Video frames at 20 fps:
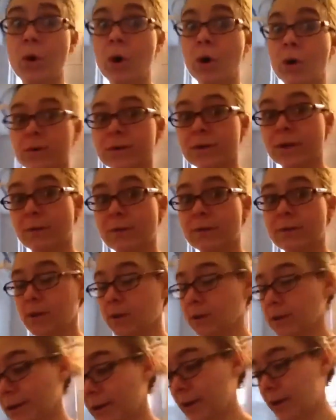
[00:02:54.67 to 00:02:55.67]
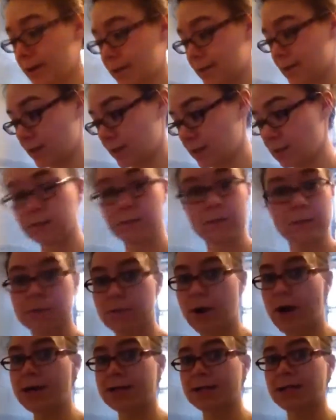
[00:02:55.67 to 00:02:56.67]
Whoa, someone's going crazy.
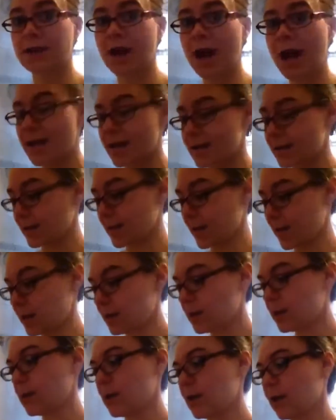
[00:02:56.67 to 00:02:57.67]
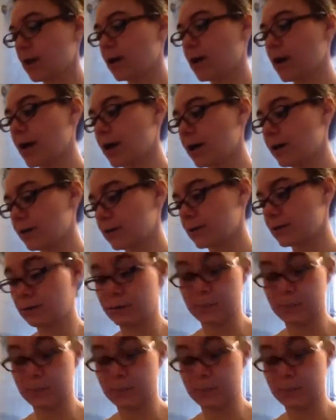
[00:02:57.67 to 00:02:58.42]
Crazy, crazy. All right.